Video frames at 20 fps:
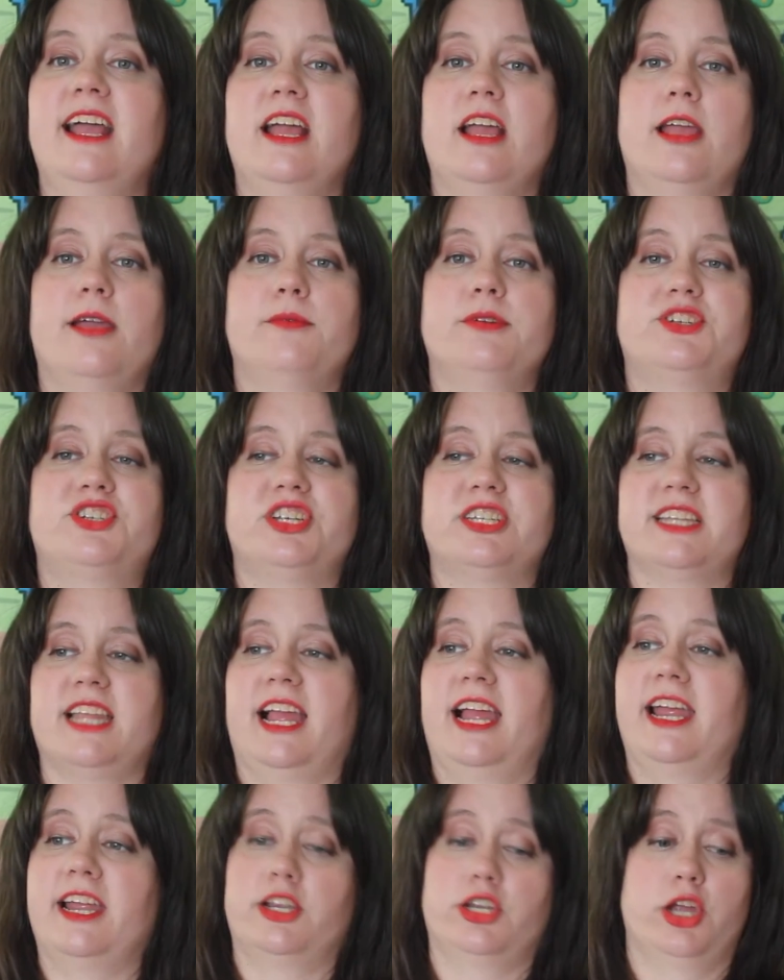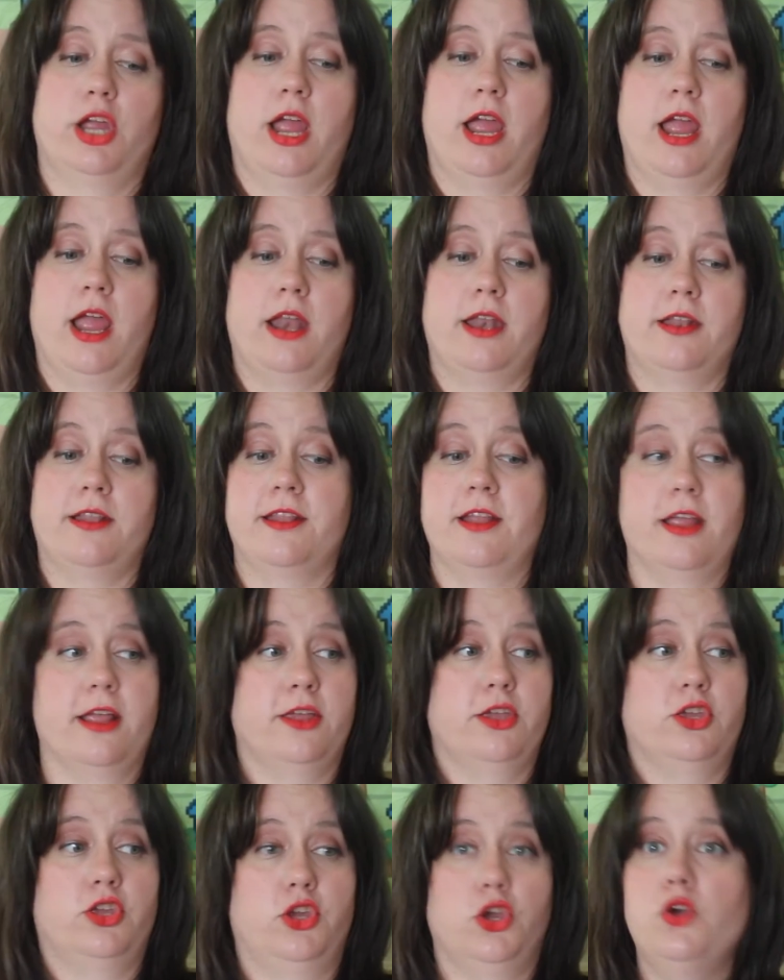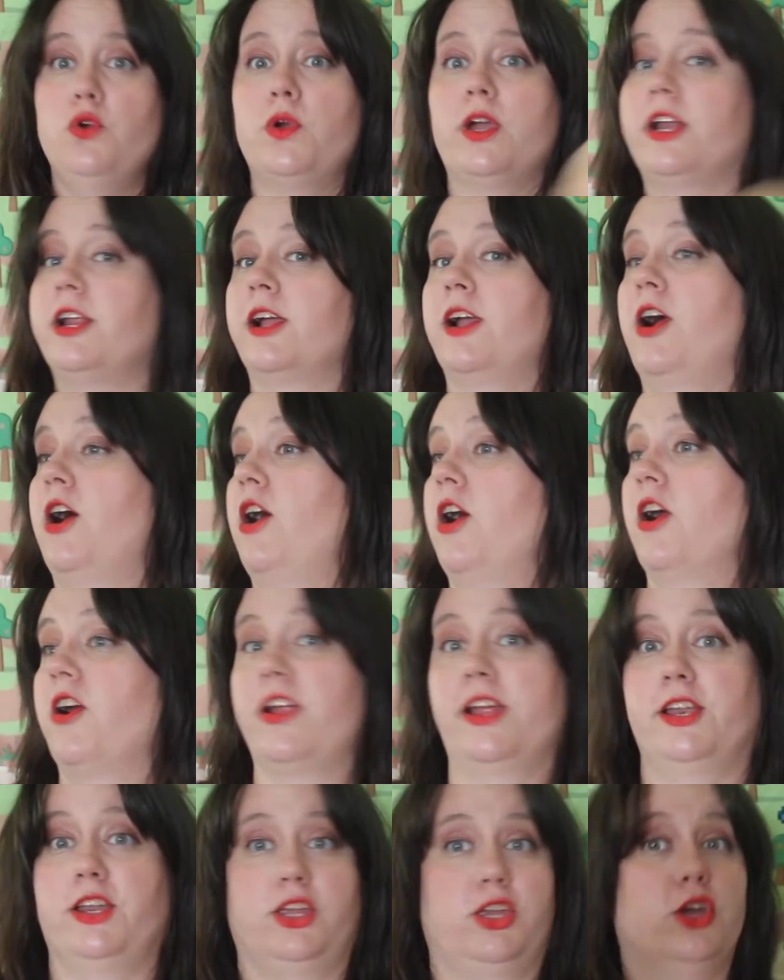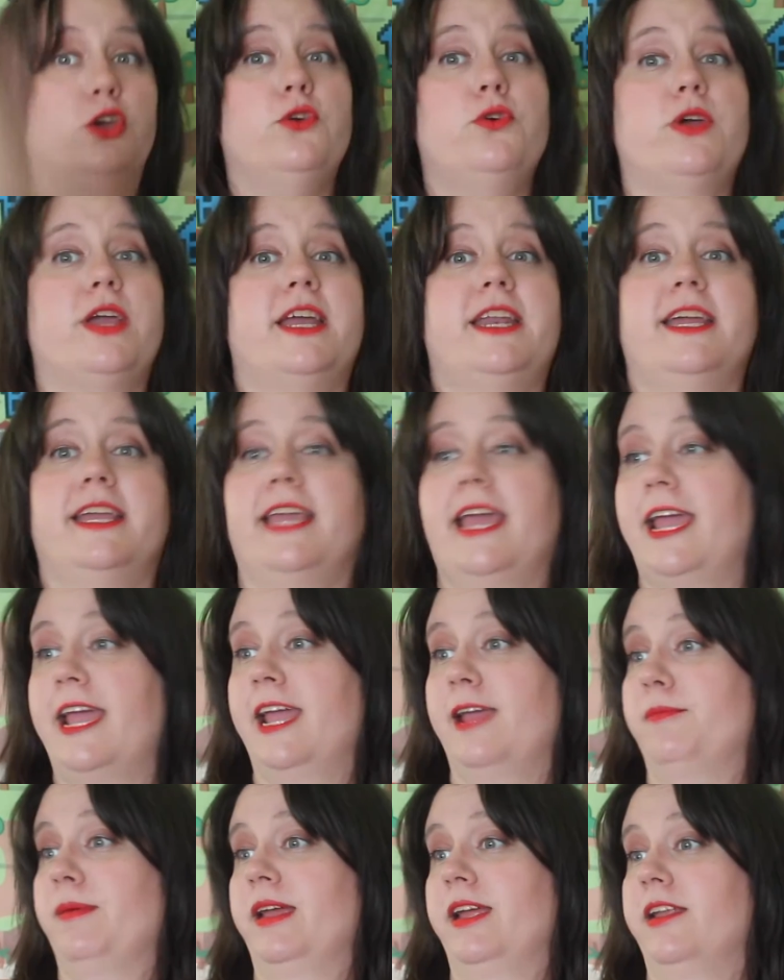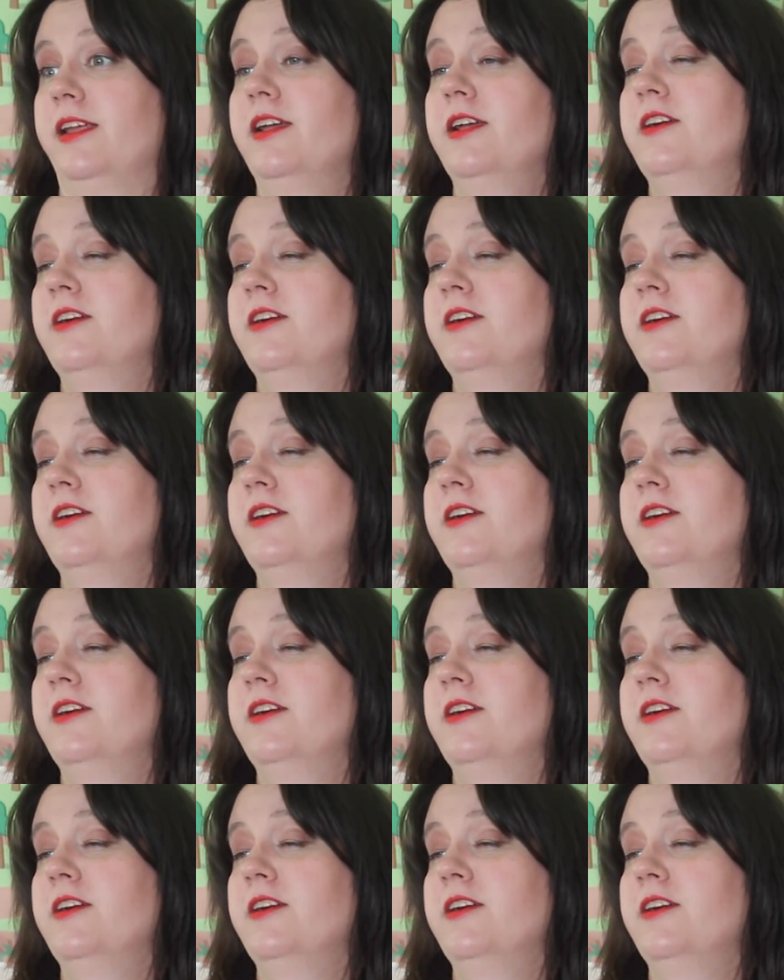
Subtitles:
It was just like, and you get a car, and you get a game, and